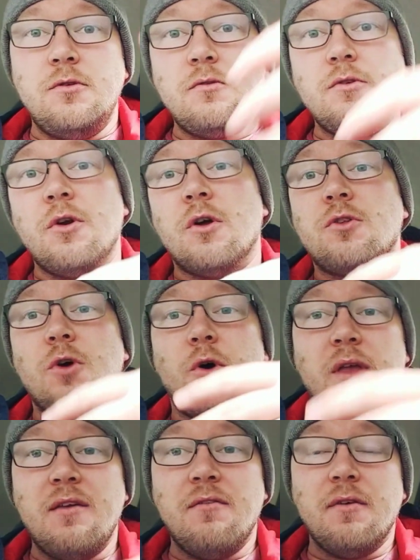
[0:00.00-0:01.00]
you know,
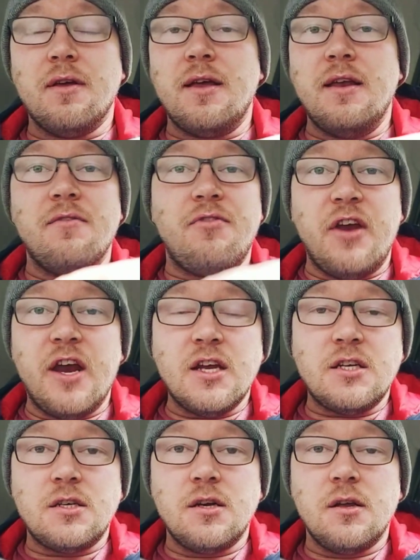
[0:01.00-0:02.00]
talking in
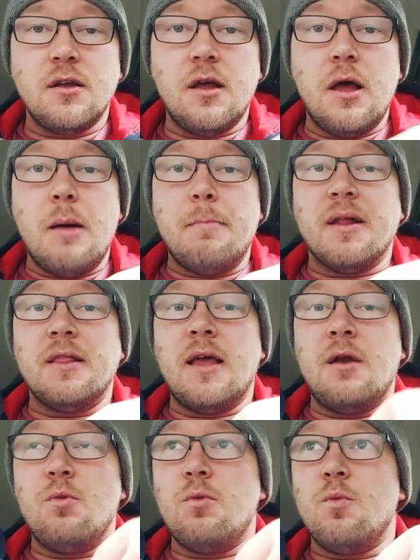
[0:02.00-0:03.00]
Finnish, but
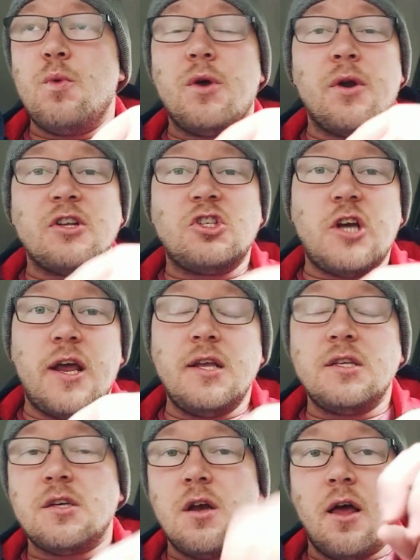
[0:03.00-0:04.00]
then we're gonna
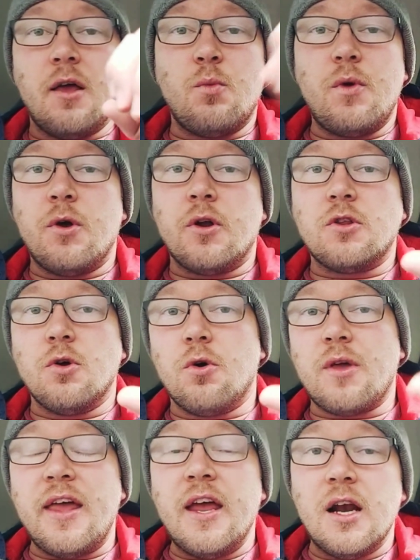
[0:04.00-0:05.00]
change, like we're gonna talk
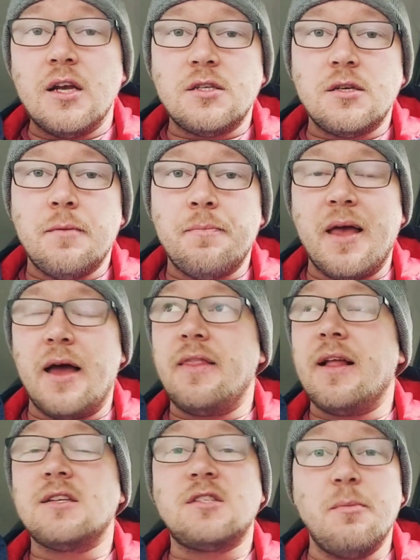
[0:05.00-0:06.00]
English, and
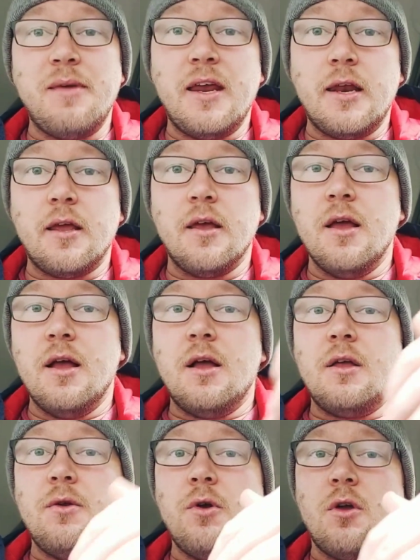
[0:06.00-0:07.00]
that's the meaning.
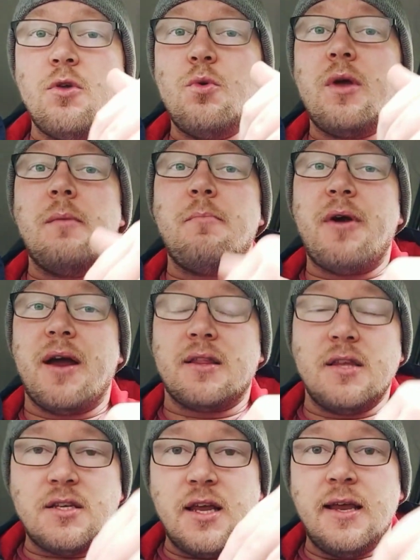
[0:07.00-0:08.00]
You know, you can
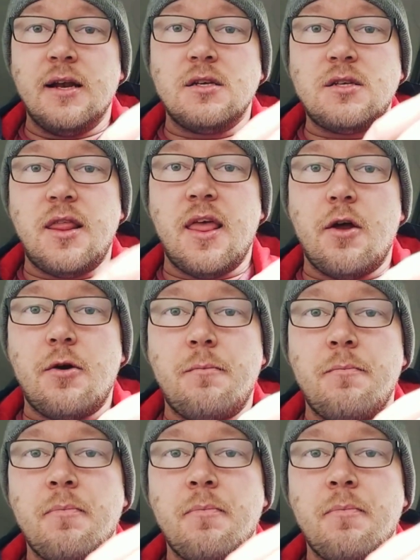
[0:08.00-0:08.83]
practice English there.